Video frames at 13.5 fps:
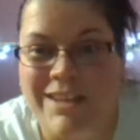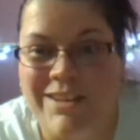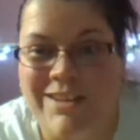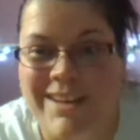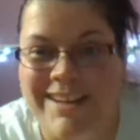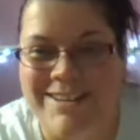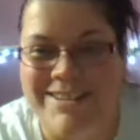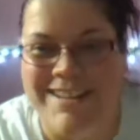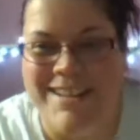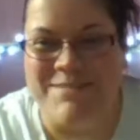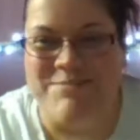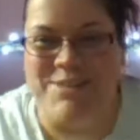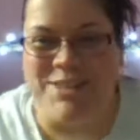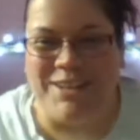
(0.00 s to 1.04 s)
You got your
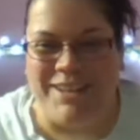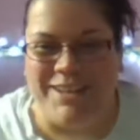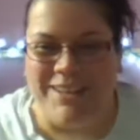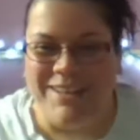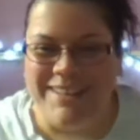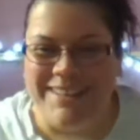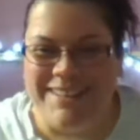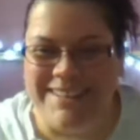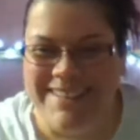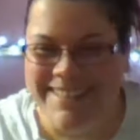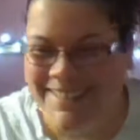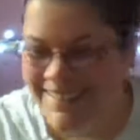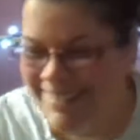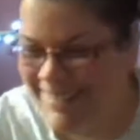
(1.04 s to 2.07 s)
Tims? Are you hooked?